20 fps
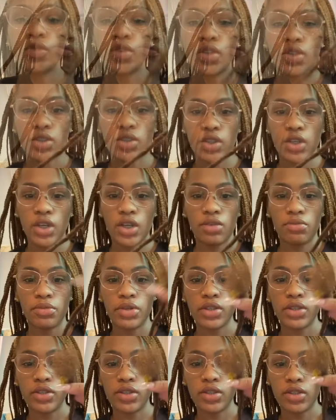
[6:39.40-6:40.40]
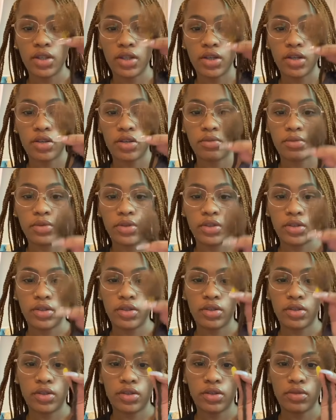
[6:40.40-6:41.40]
See how I made this lock
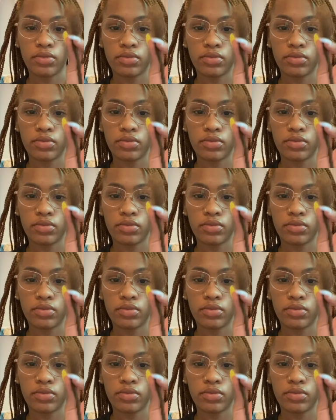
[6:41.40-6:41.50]
within,